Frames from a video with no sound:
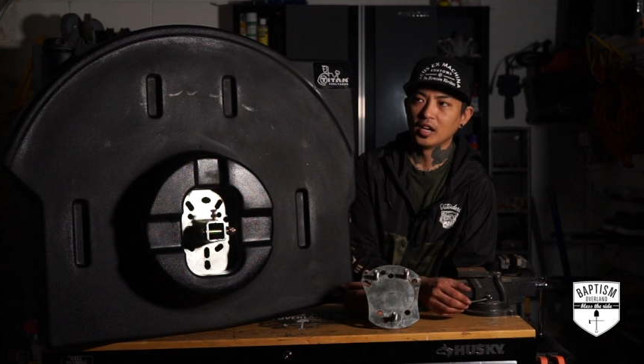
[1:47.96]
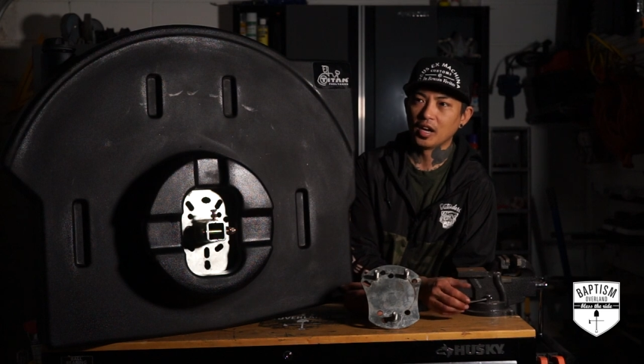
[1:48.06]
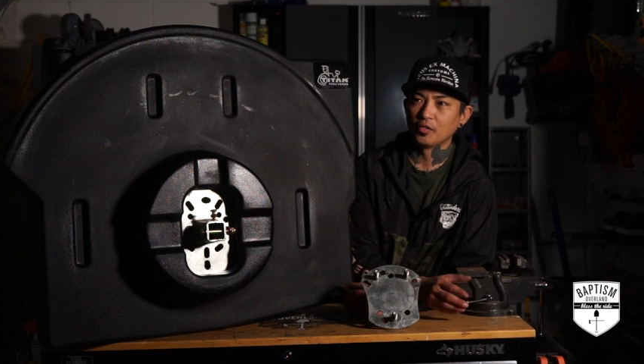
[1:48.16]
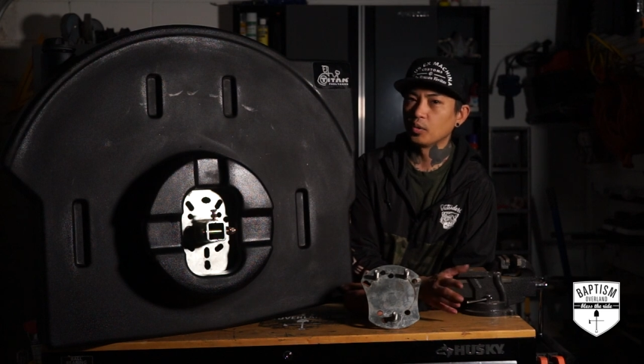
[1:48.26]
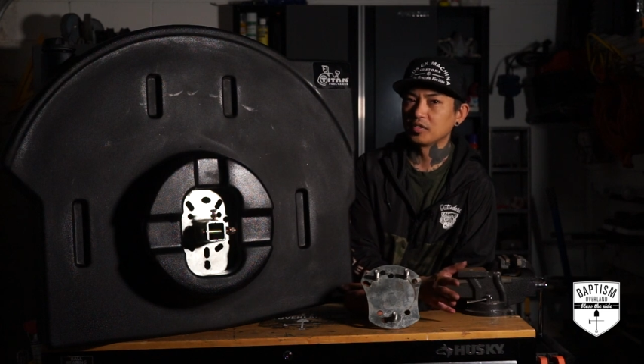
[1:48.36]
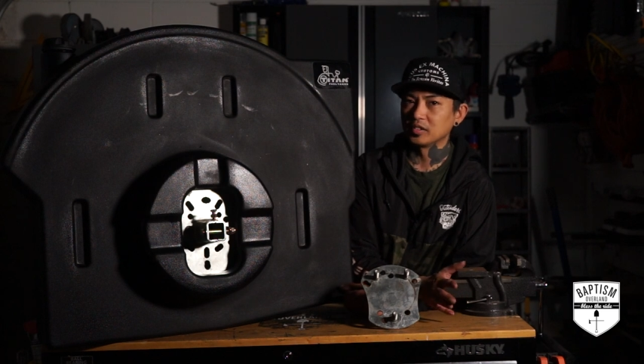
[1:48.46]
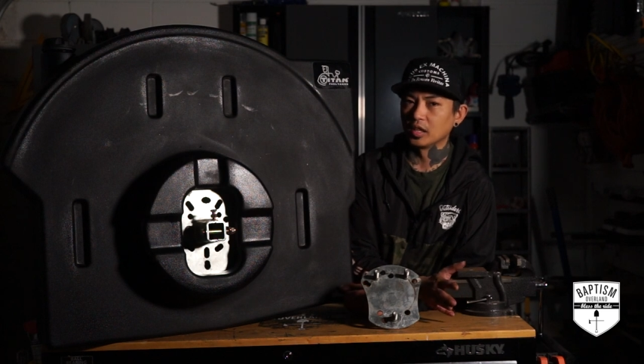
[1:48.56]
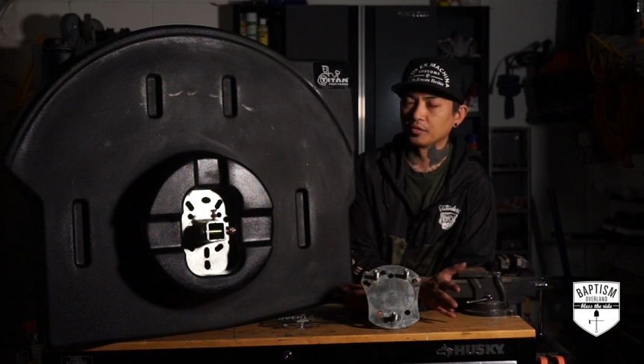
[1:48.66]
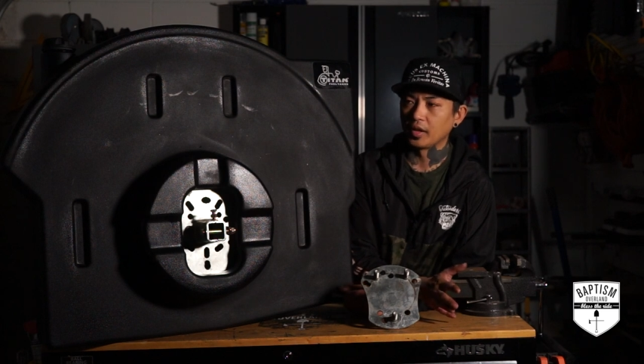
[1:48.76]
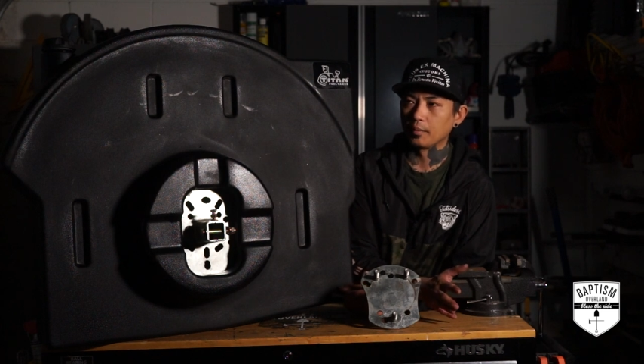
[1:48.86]
I've always
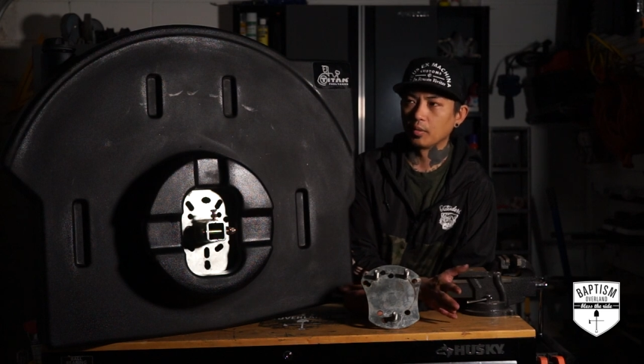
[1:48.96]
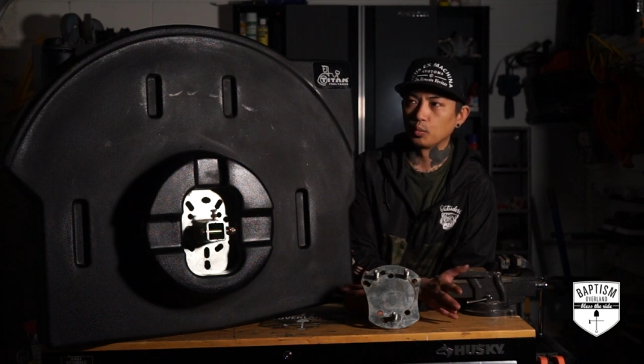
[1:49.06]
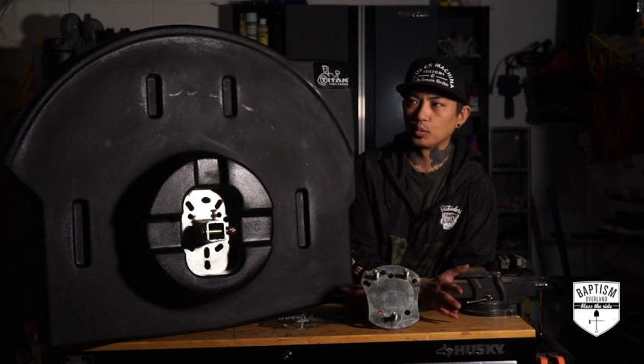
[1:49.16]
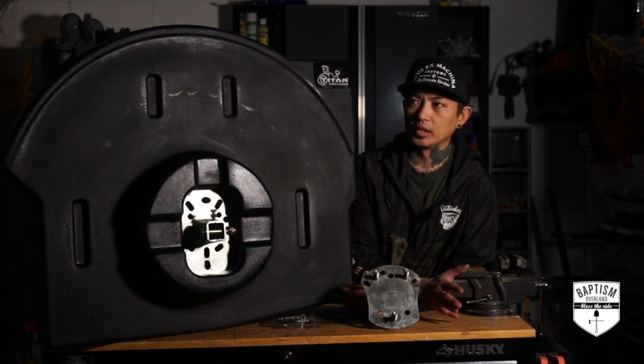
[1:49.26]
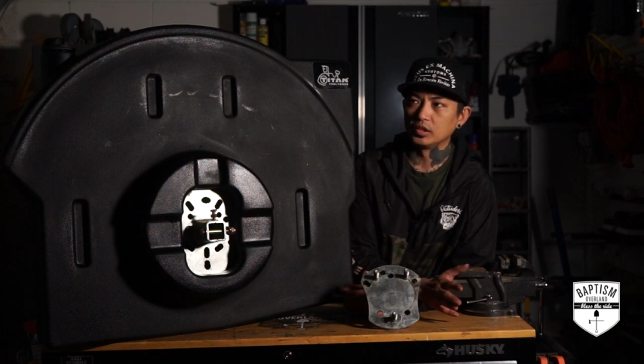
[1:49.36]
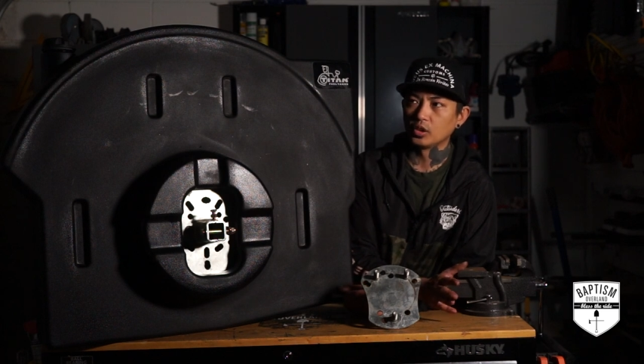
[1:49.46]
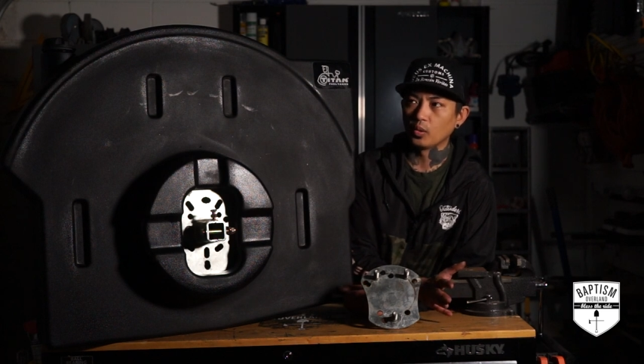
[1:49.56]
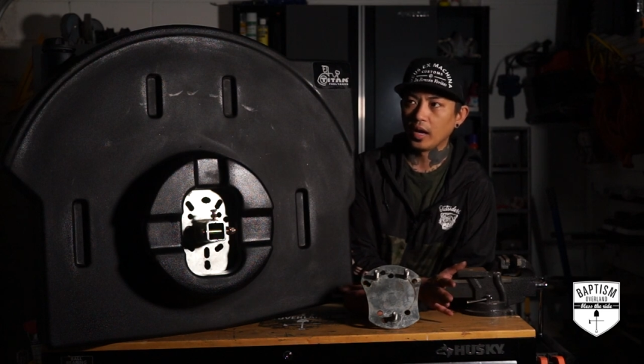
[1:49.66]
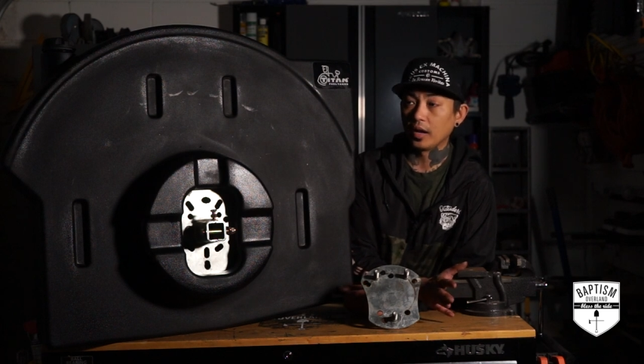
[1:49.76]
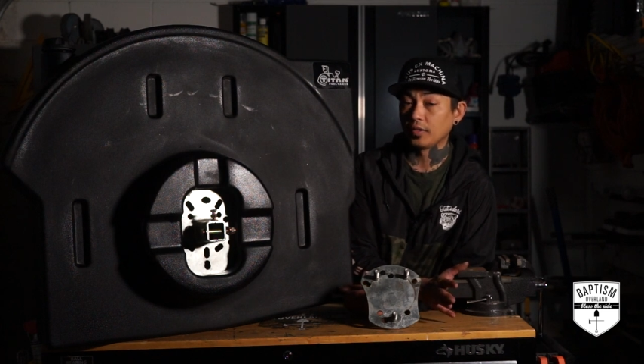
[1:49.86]
loved that, but we
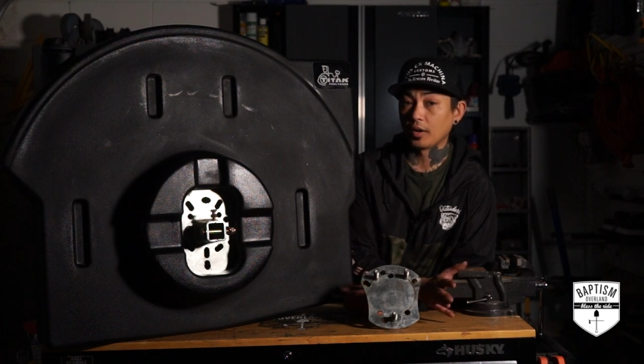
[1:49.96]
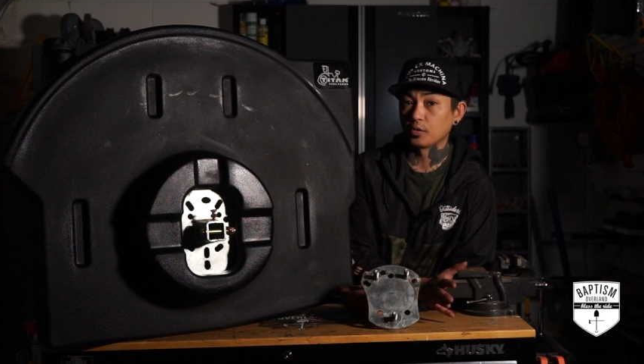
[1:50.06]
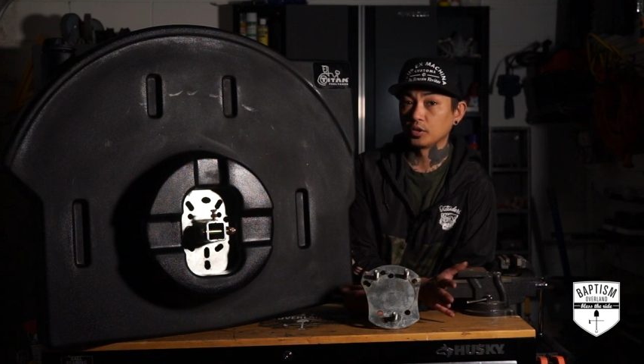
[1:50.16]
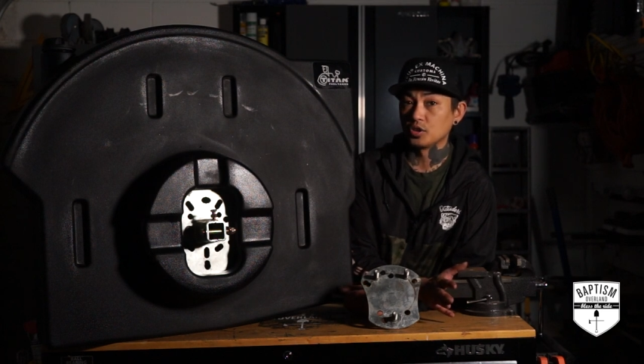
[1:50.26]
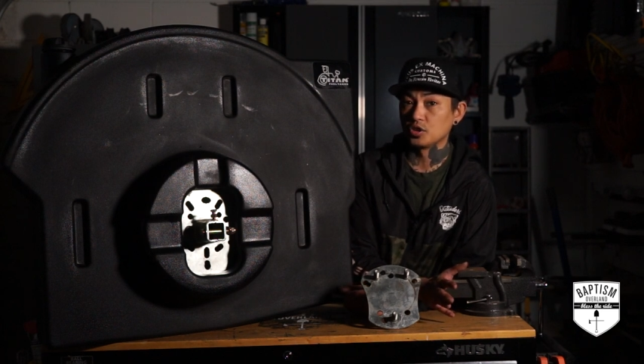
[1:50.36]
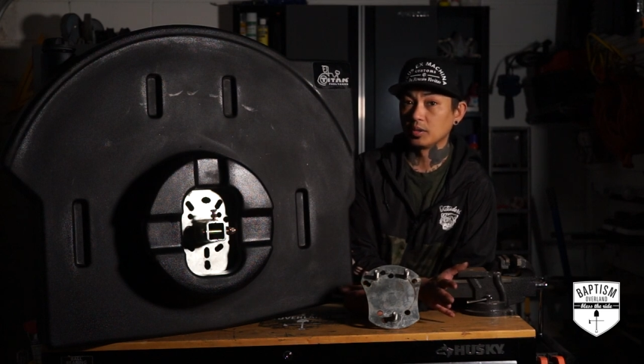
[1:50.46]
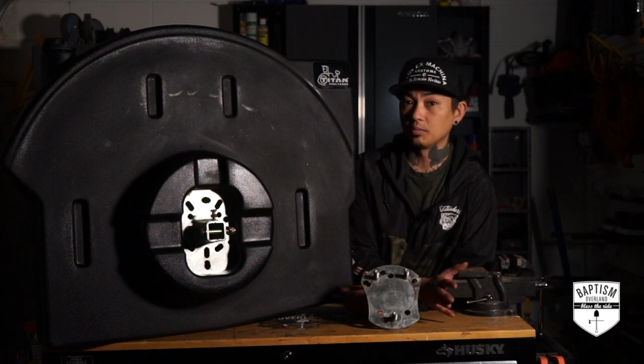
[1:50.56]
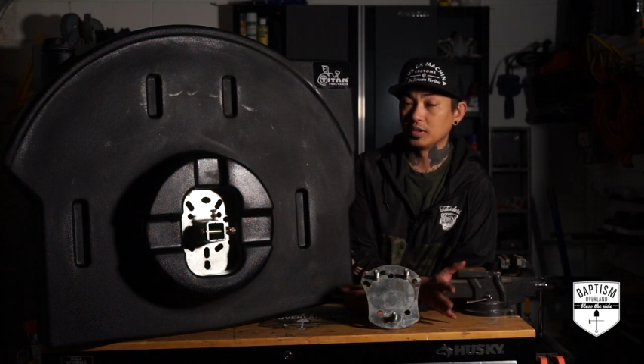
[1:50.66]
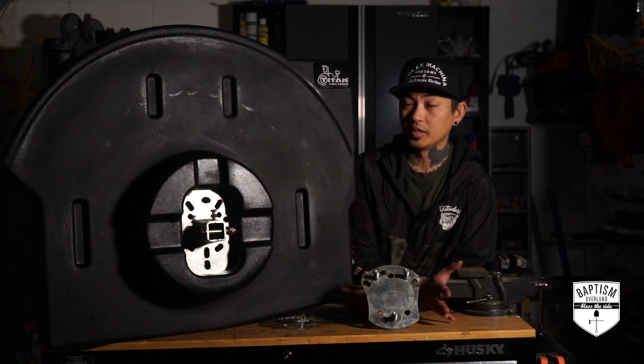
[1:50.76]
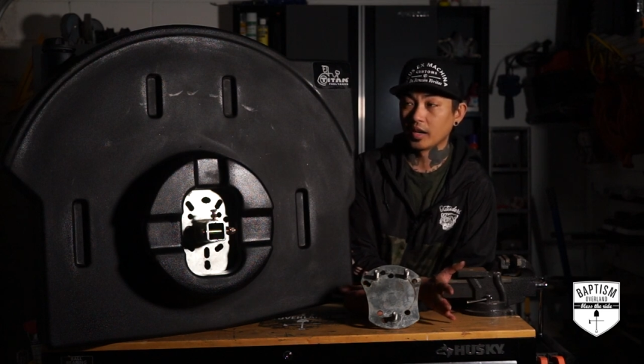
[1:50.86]
don't have that for the Jeep
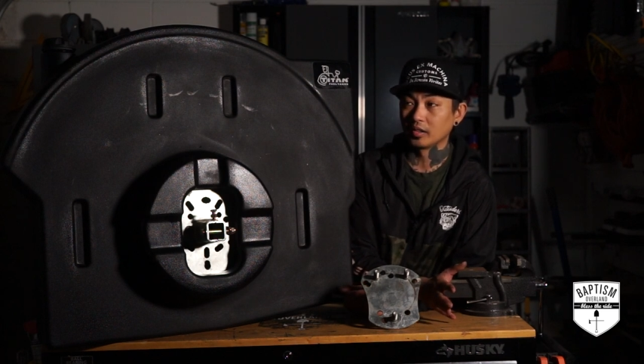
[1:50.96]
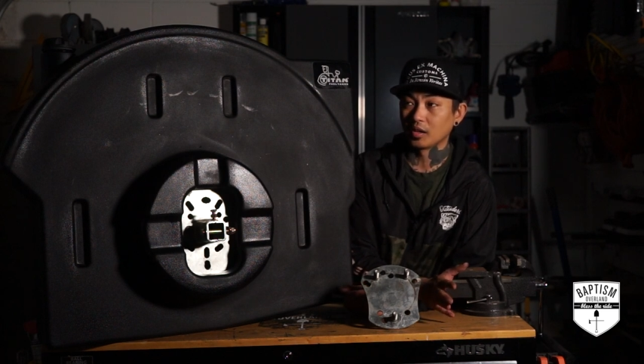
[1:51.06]
yet.